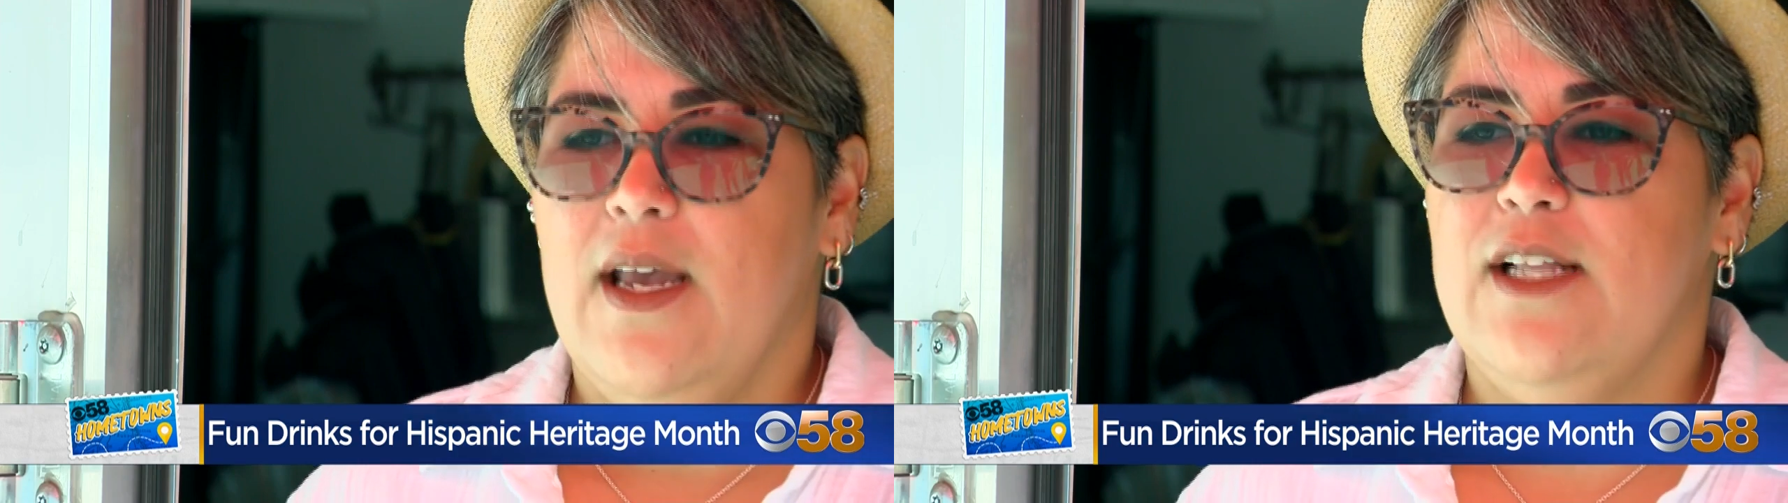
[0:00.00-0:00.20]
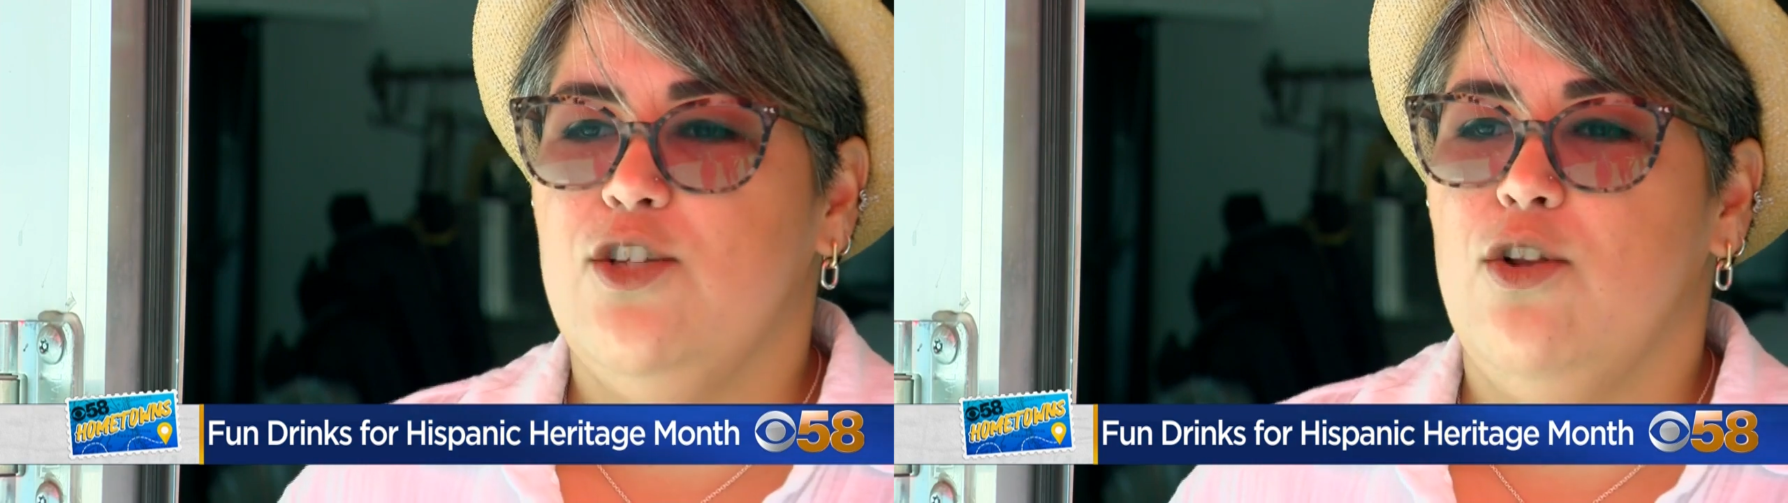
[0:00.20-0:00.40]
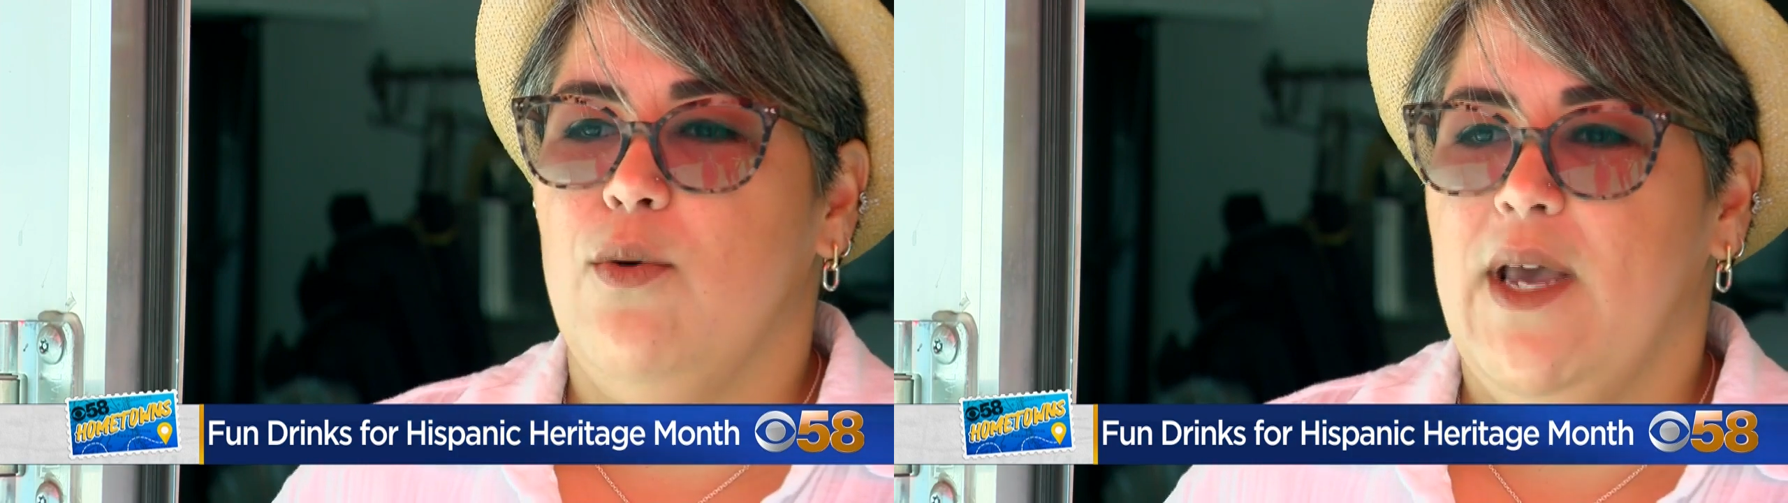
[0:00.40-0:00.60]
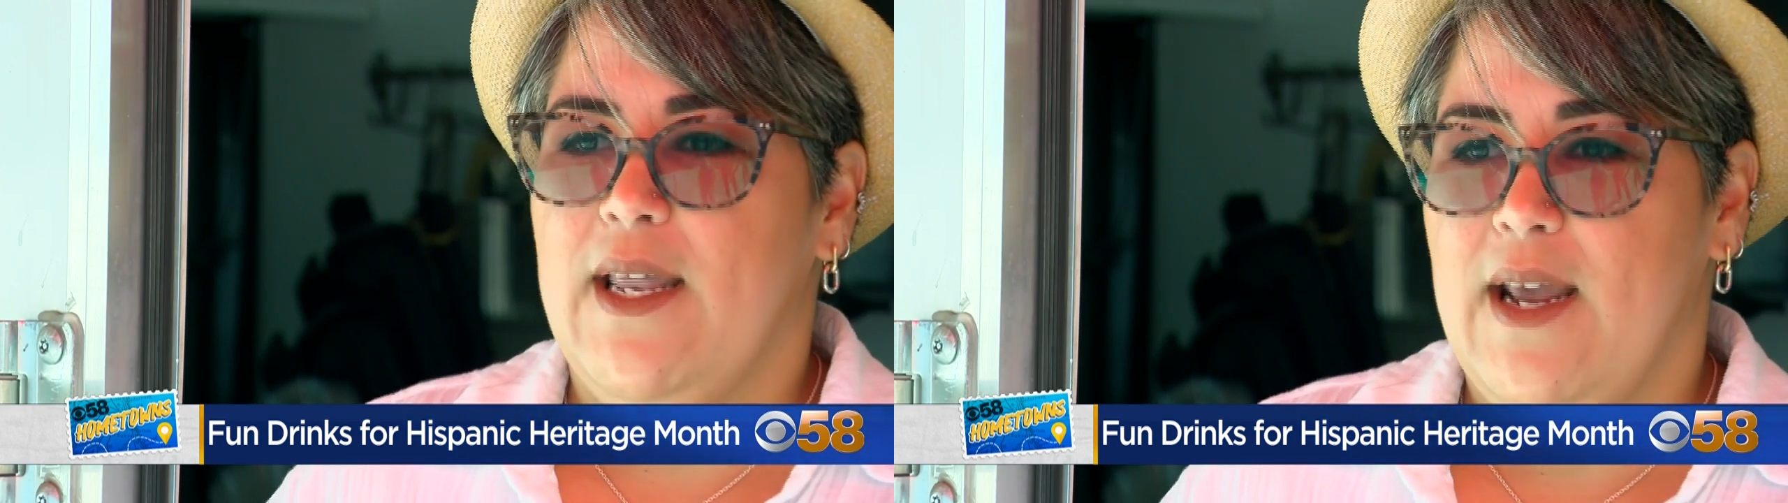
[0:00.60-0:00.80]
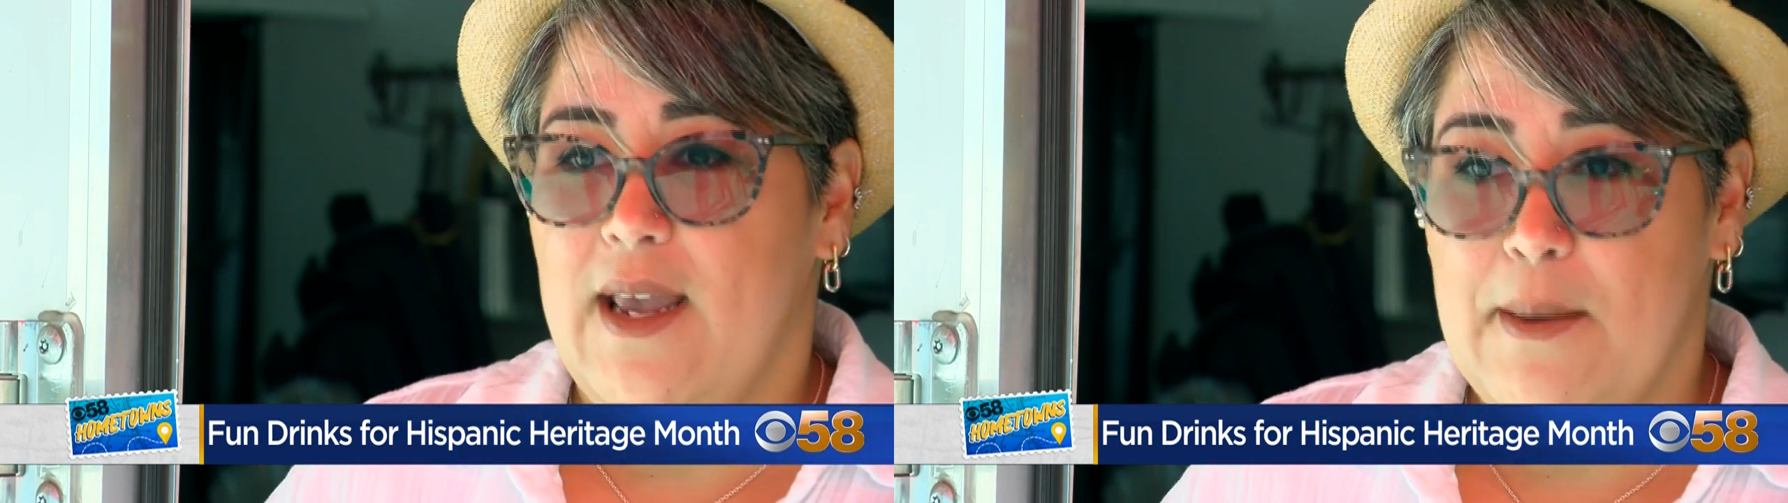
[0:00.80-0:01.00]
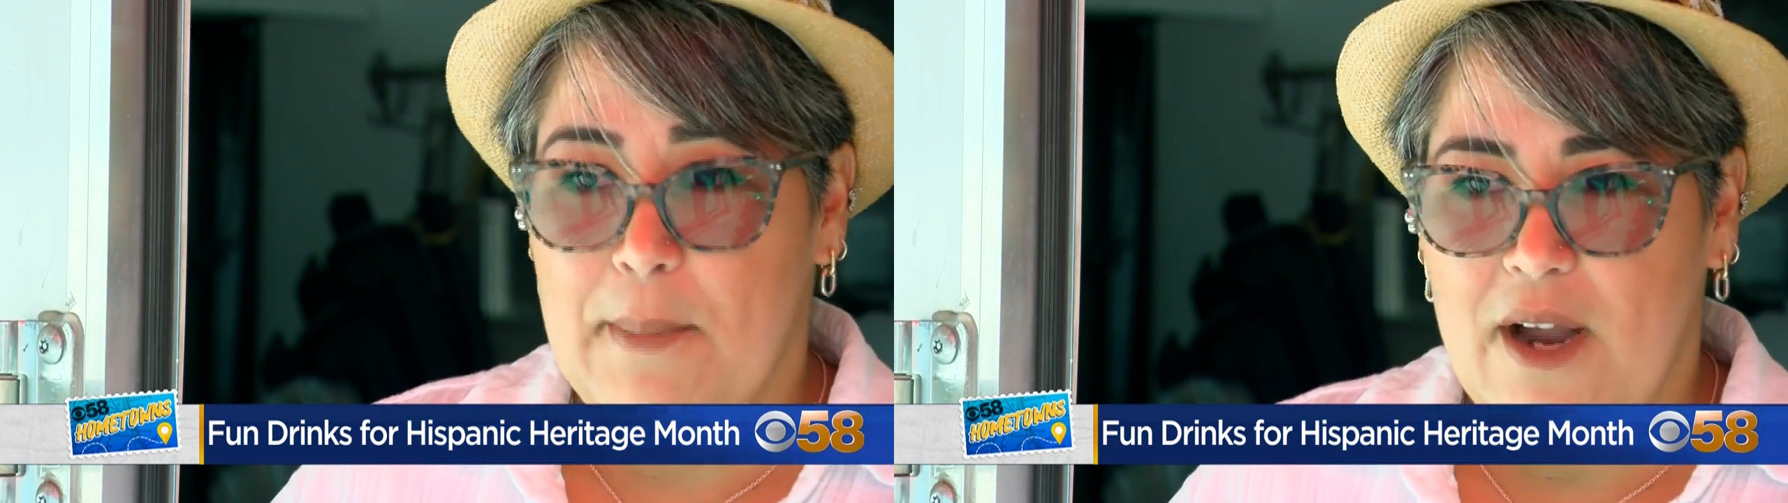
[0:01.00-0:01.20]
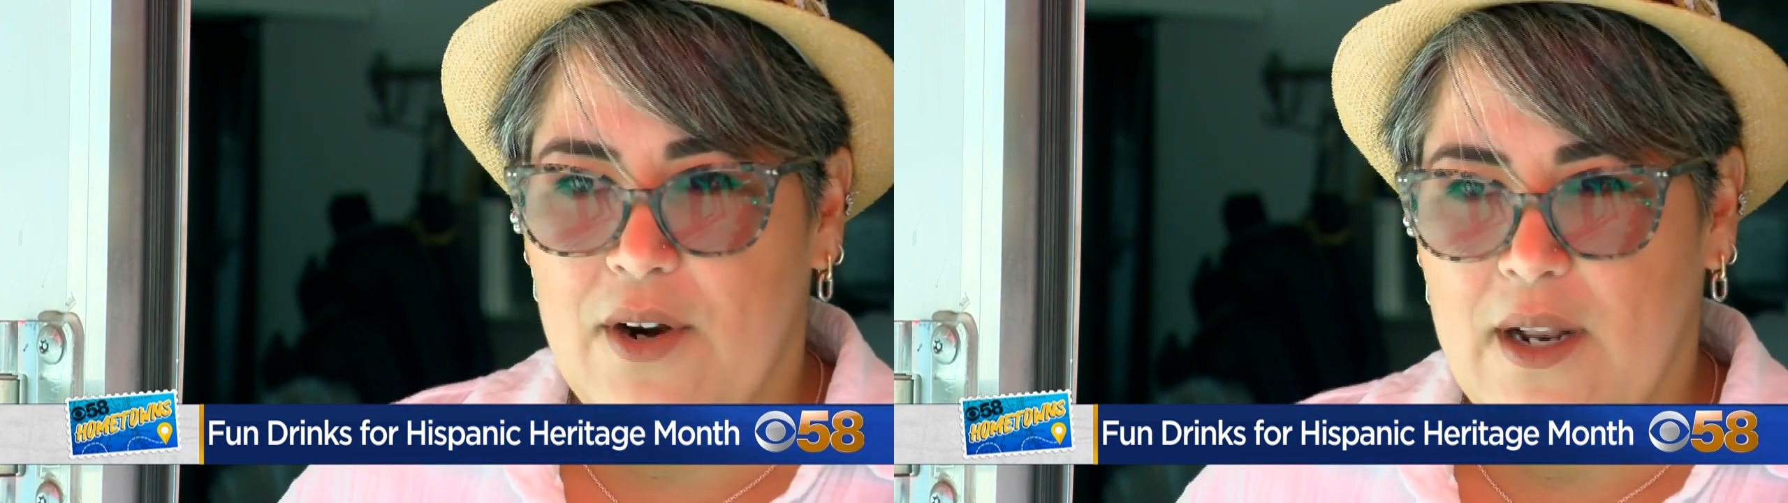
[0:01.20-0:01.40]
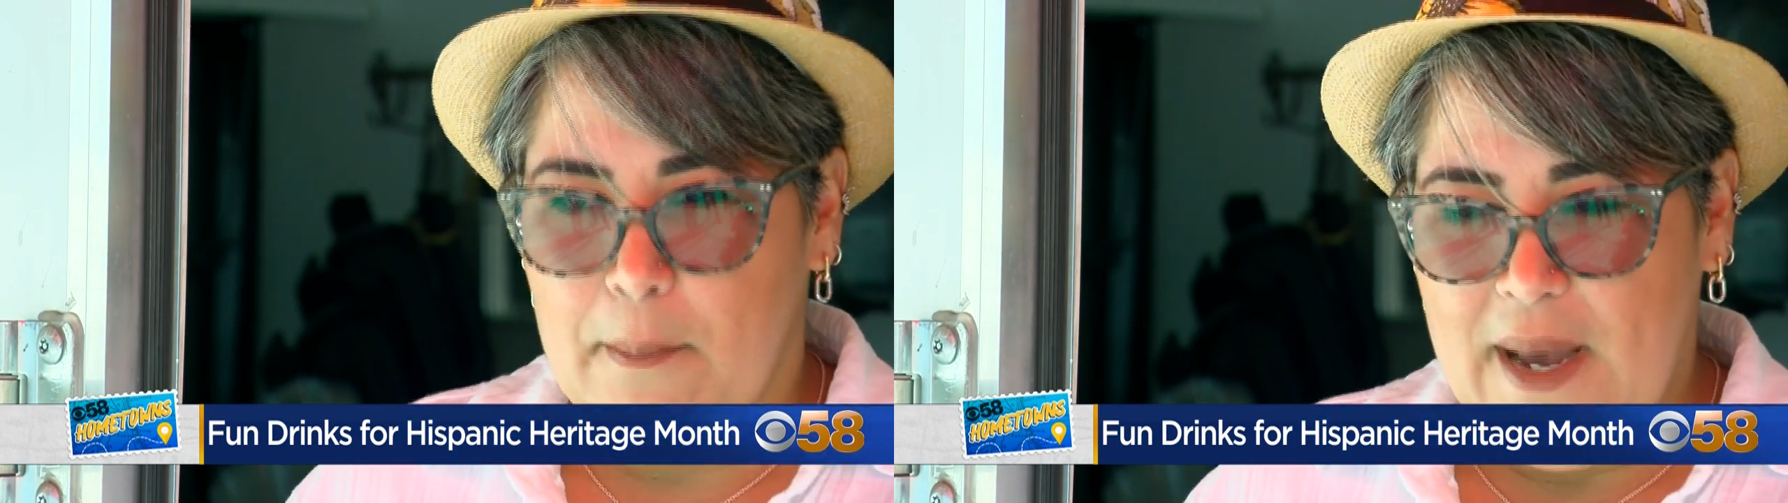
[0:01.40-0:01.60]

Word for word: it's located in Bar